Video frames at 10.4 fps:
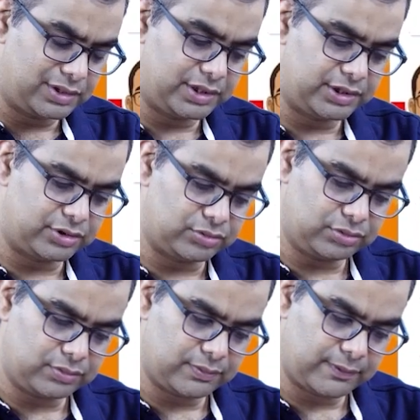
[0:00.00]

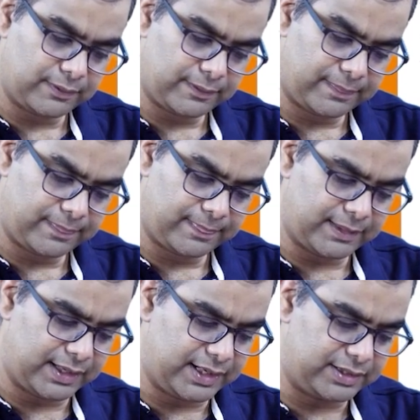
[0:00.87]
into
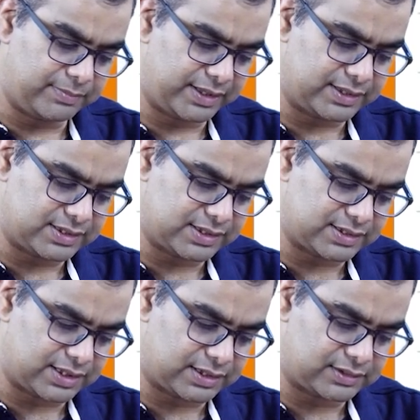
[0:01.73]
8 minus C
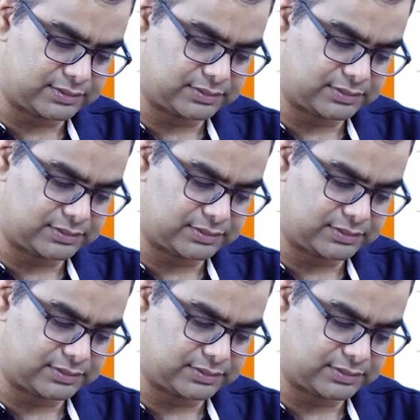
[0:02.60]
star.